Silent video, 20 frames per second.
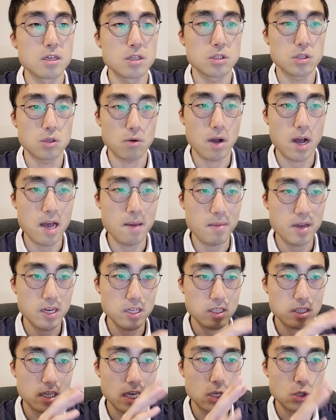So I made
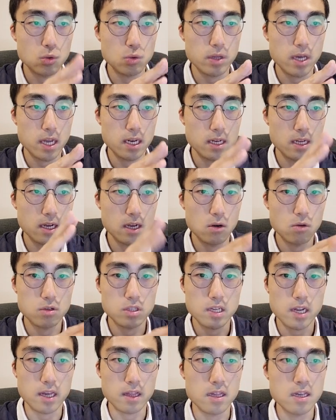a schedule that
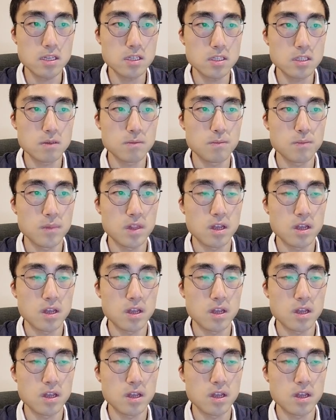looks like this.